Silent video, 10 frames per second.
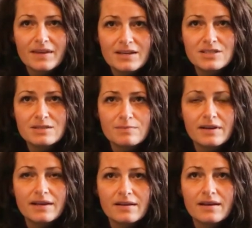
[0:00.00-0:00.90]
He's just
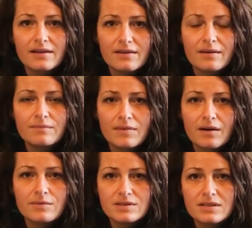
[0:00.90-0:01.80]
brilliant, and I
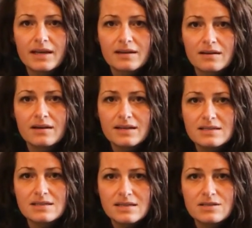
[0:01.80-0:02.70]
would, yeah,
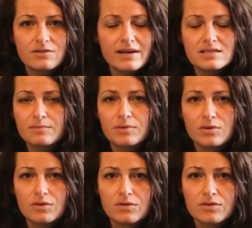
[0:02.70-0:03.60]
he's a great
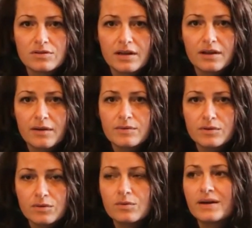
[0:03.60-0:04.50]
support, and I would
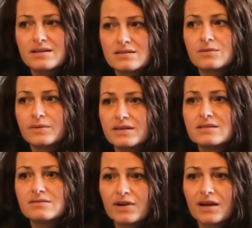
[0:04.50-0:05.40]
always
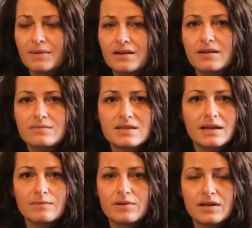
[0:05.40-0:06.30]
recommend him to
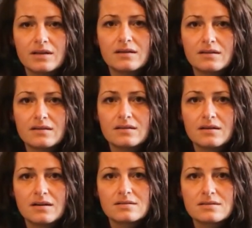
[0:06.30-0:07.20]
anybody that
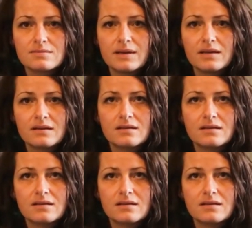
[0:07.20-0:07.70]
asks me.